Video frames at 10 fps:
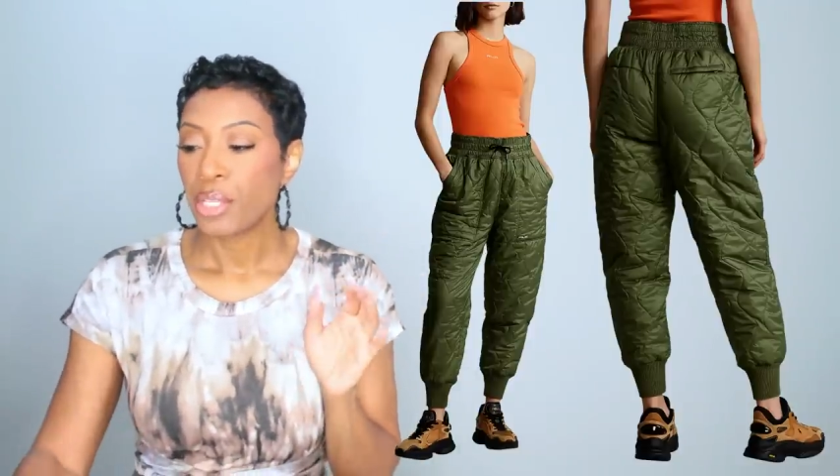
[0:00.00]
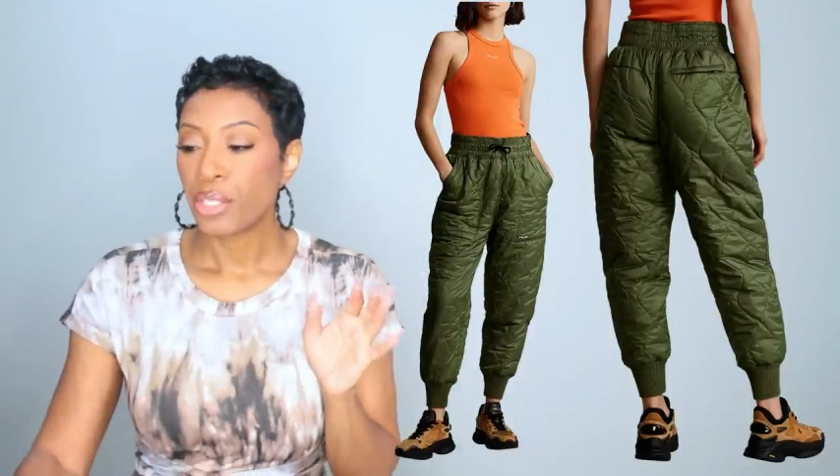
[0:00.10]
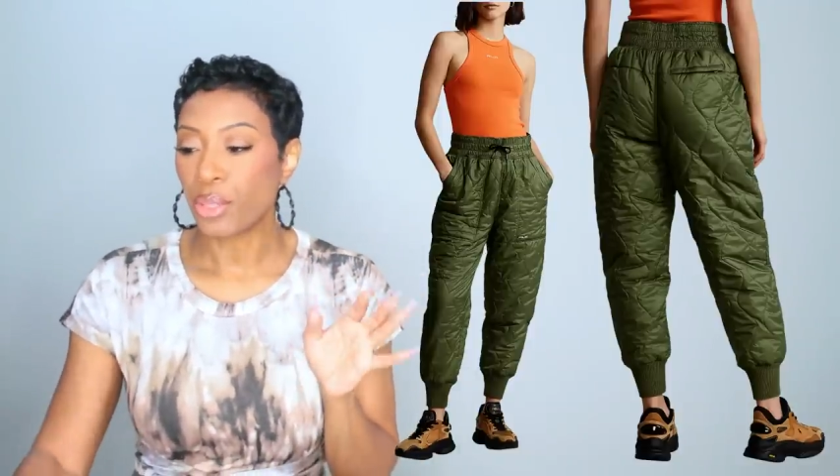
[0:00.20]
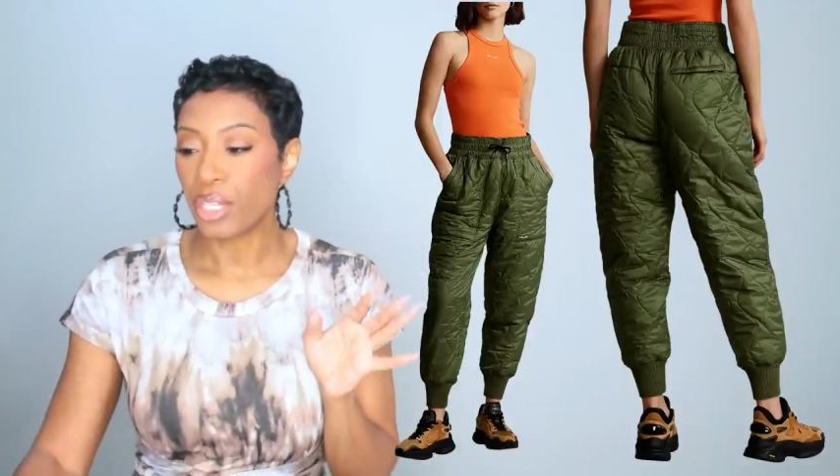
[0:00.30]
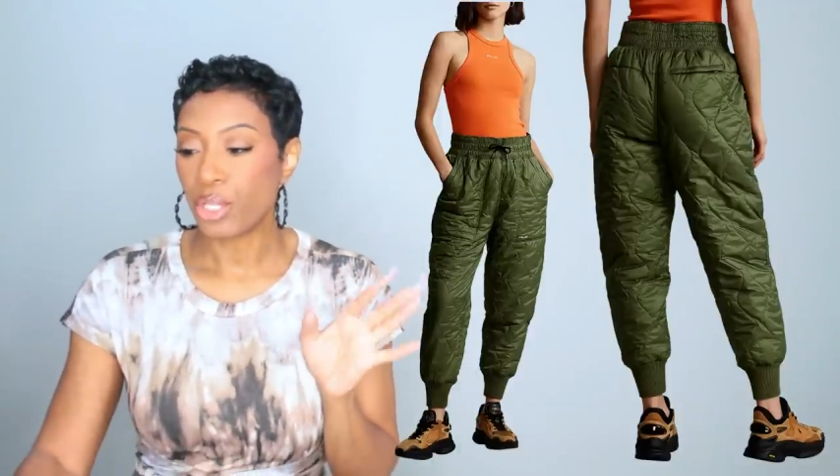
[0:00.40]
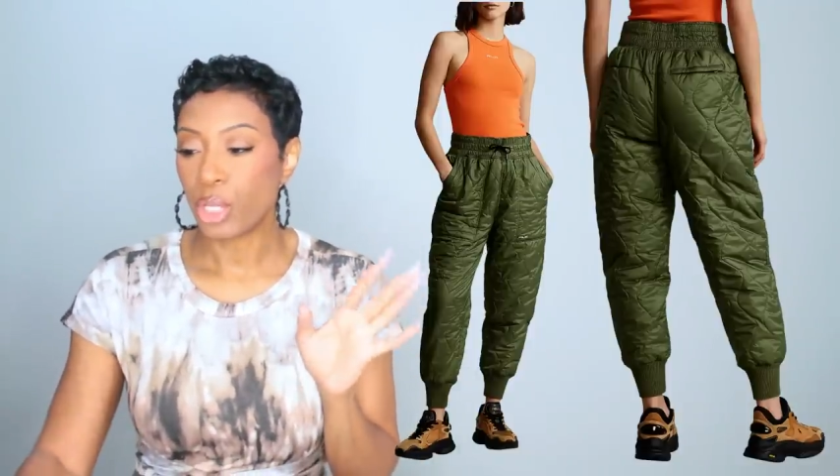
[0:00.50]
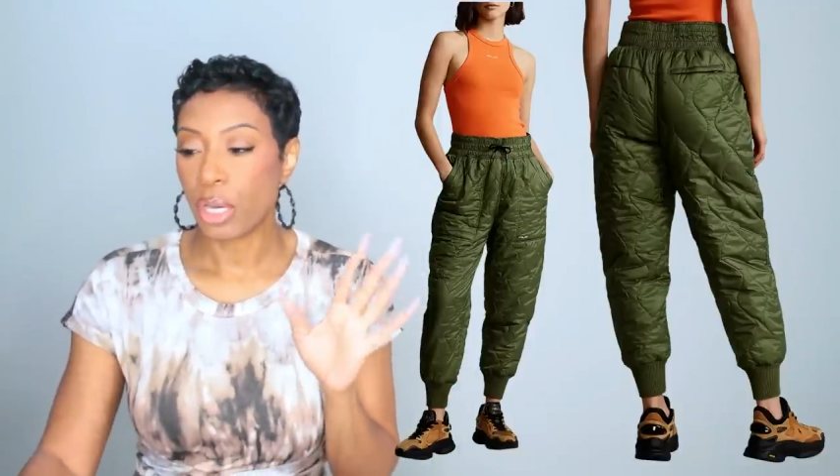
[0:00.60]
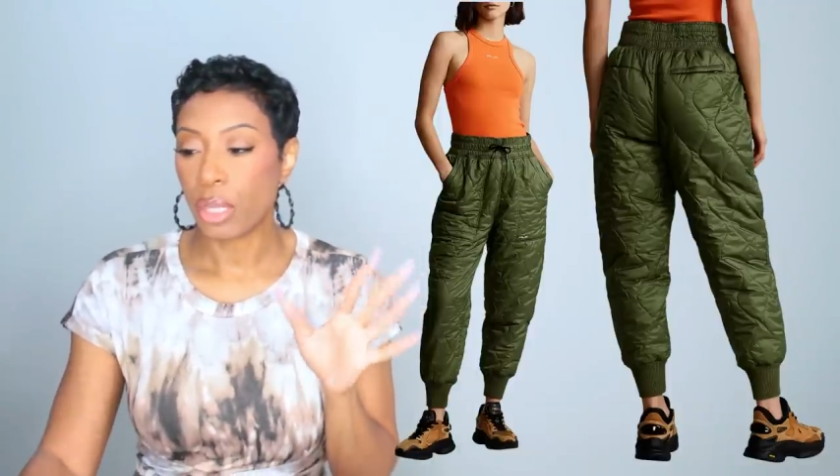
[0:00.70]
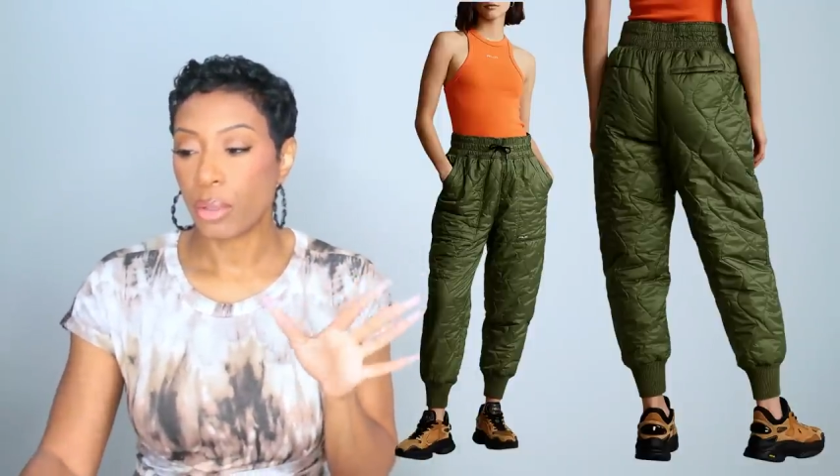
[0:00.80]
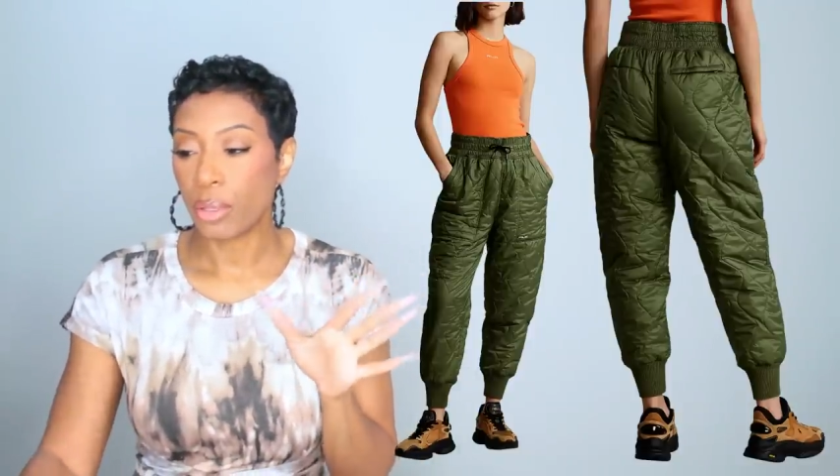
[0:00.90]
So these are
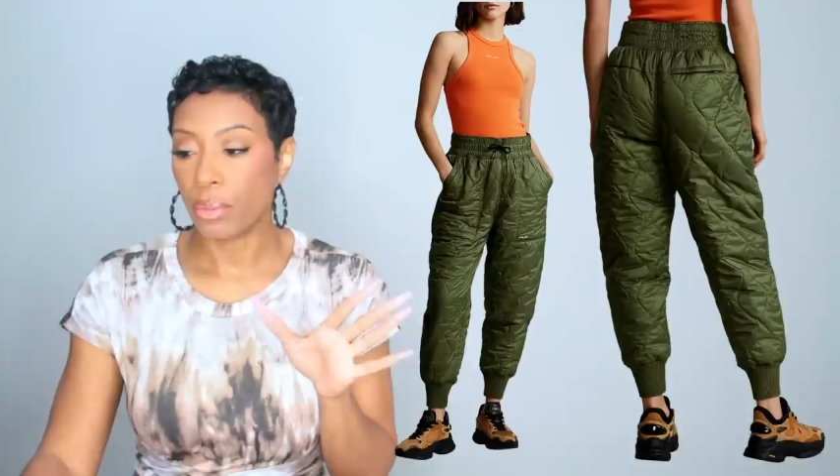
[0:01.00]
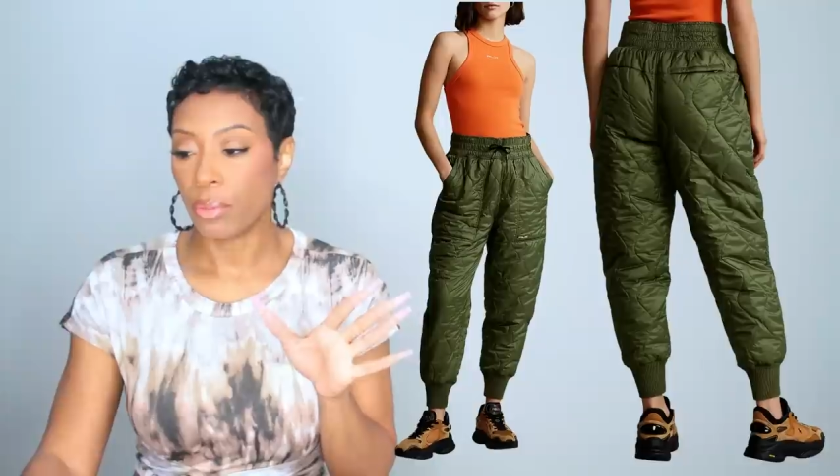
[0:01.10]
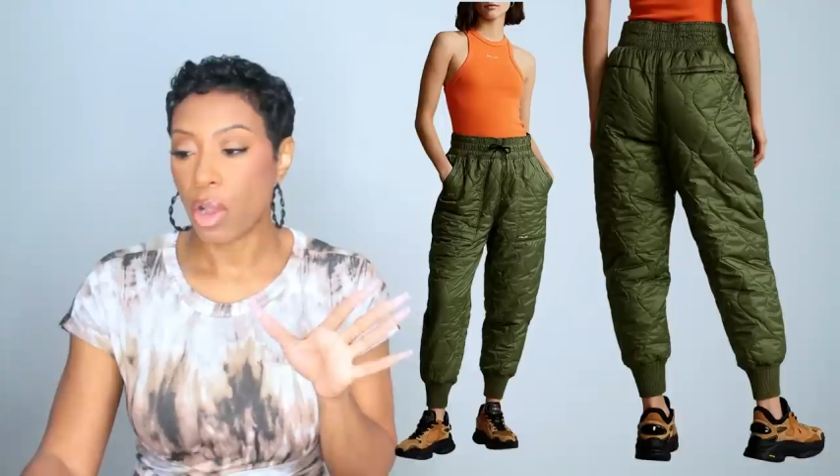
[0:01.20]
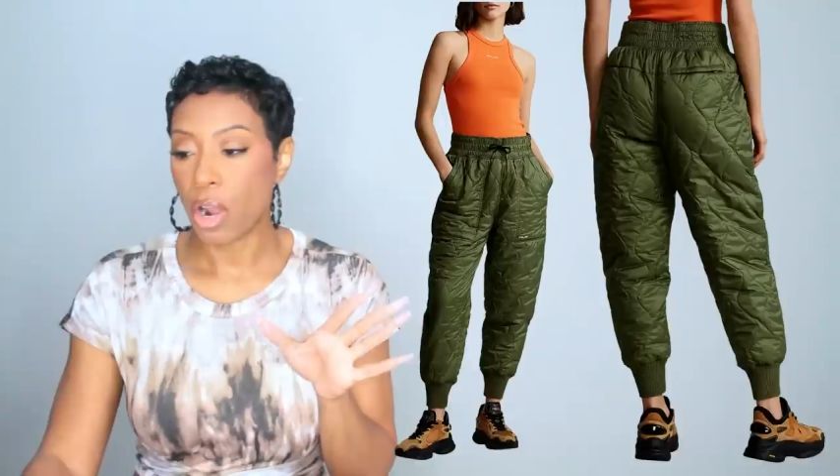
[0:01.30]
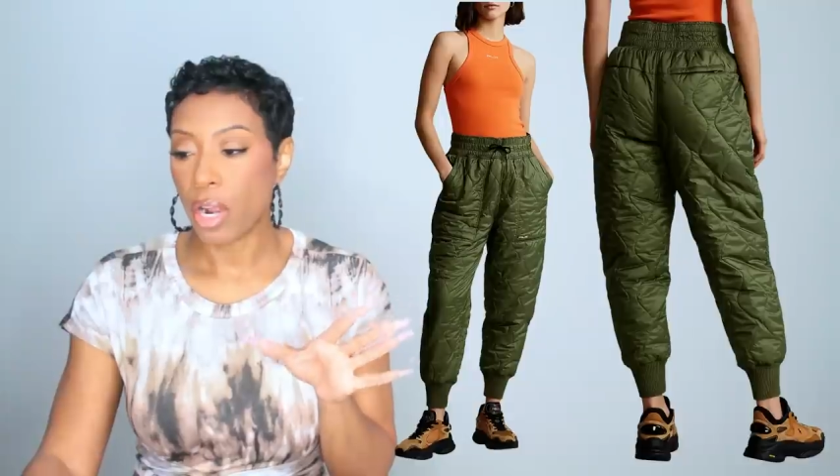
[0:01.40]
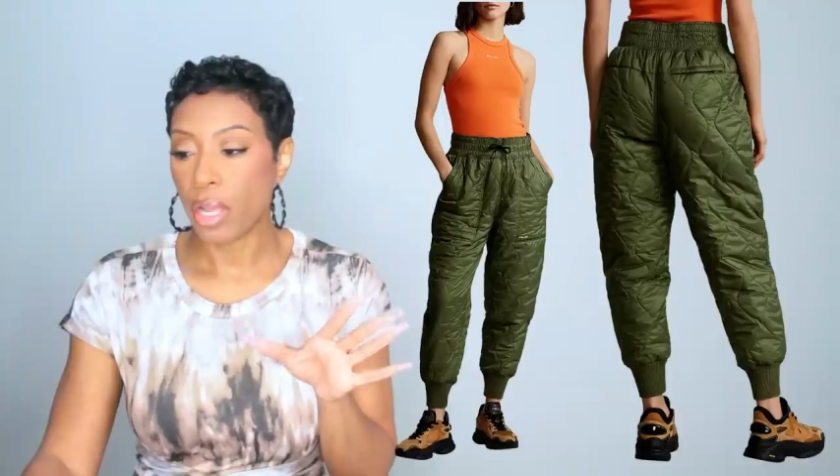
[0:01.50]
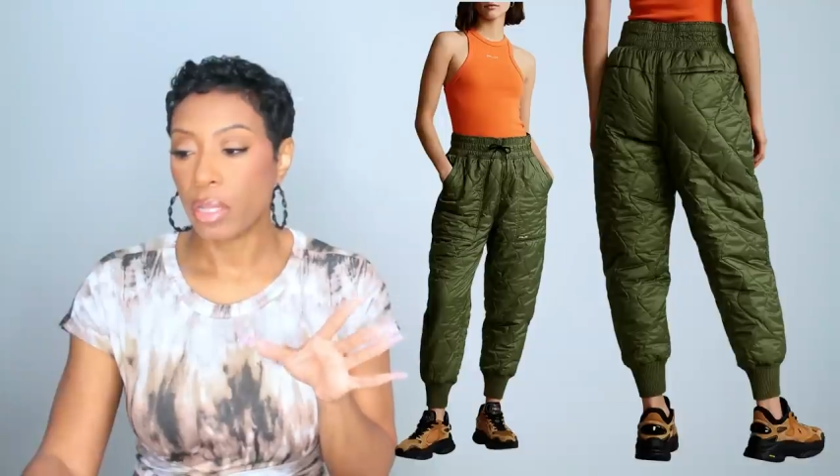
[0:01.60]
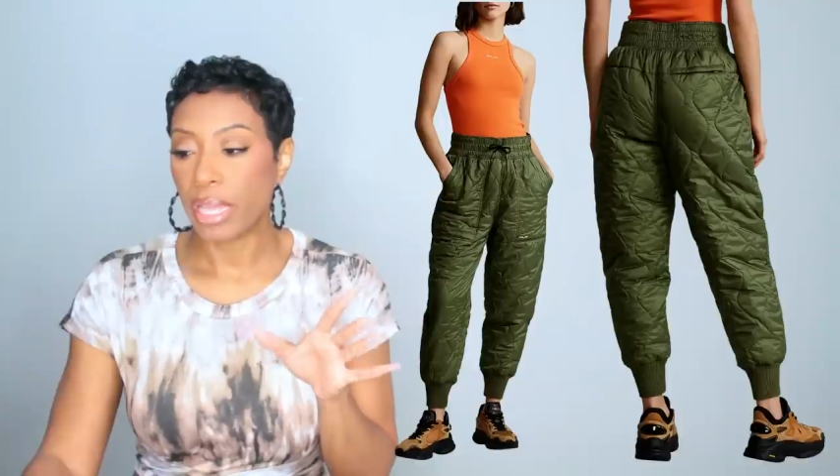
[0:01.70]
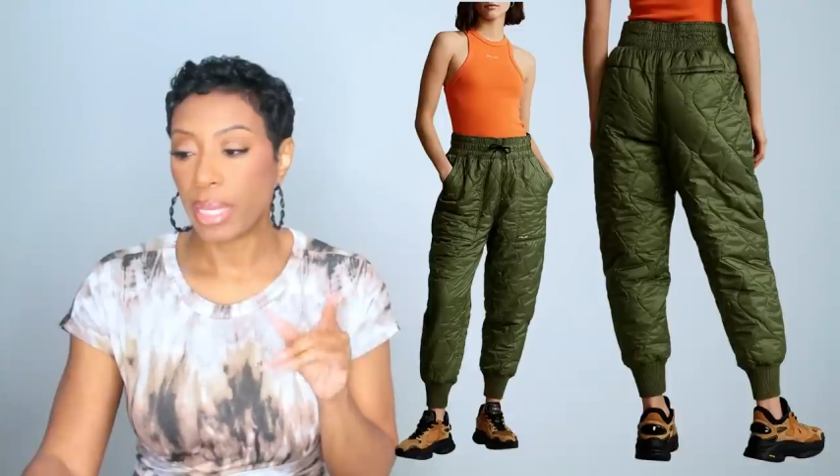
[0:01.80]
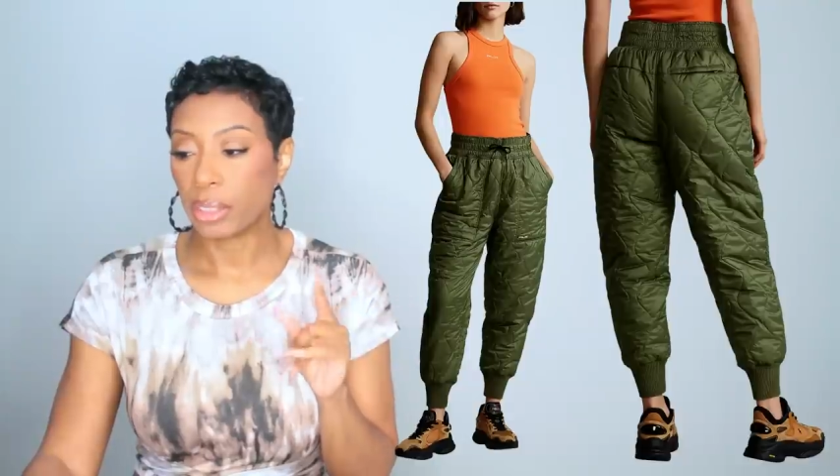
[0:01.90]
called the
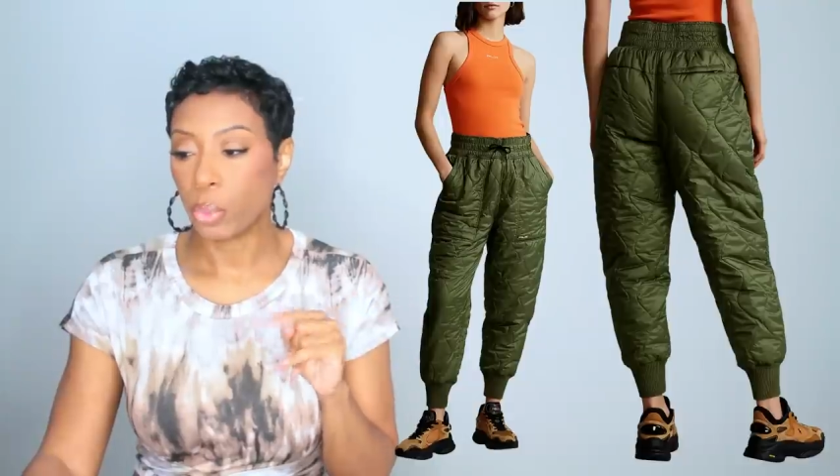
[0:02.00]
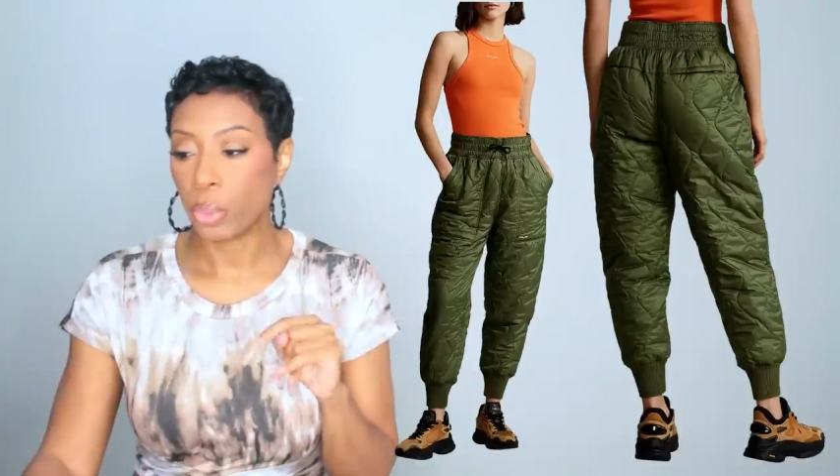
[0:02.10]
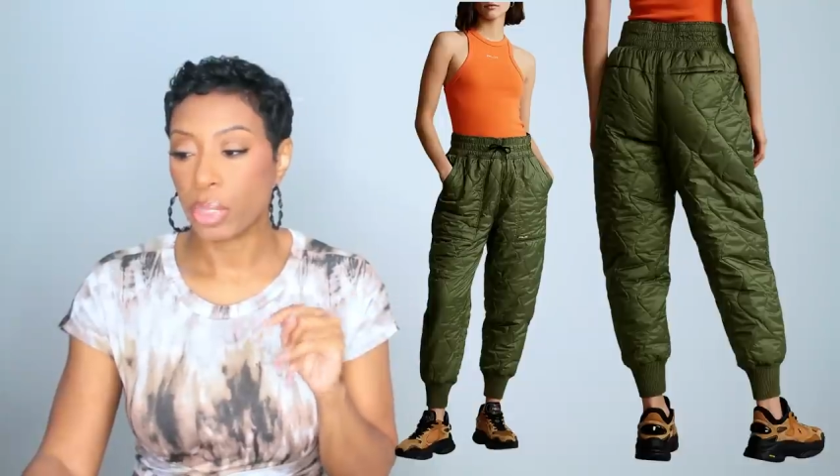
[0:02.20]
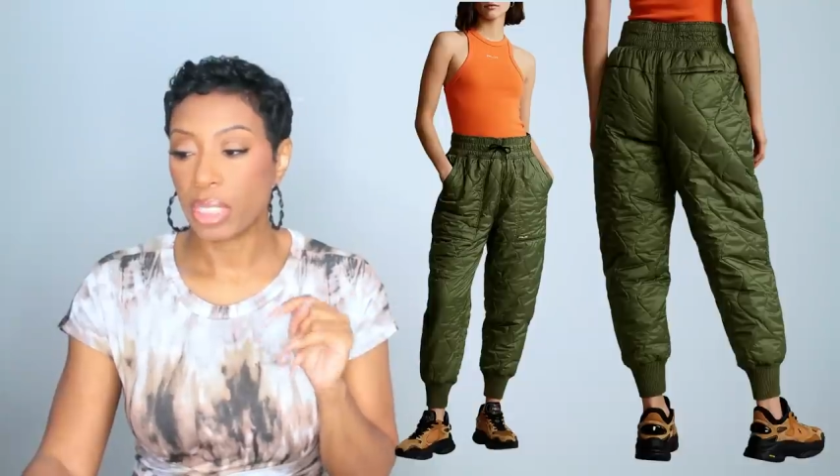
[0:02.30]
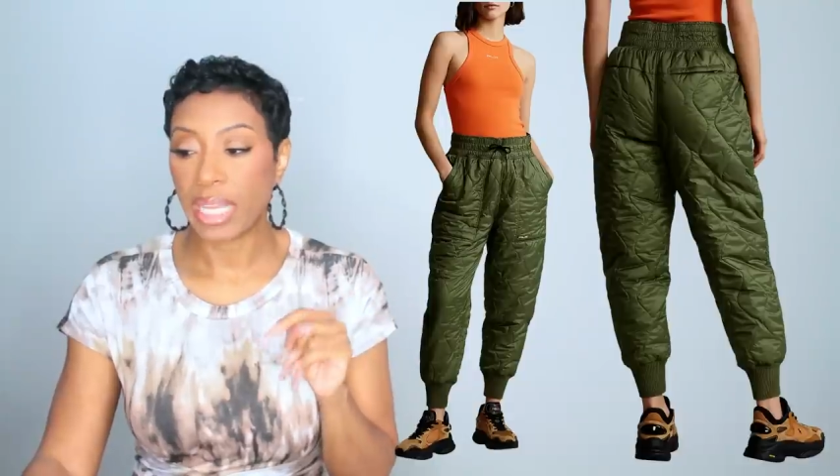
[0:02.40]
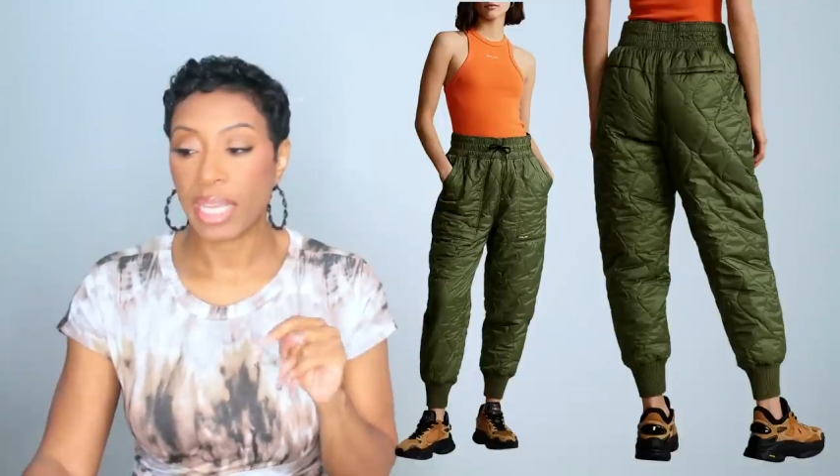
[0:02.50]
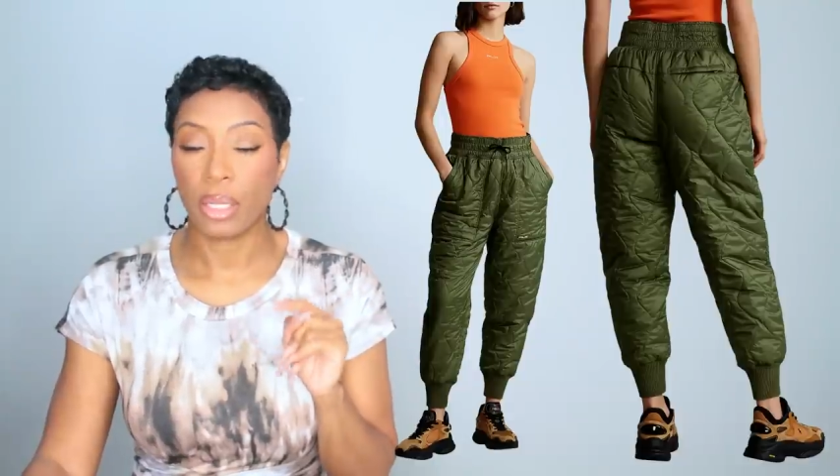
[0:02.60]
RLX quilted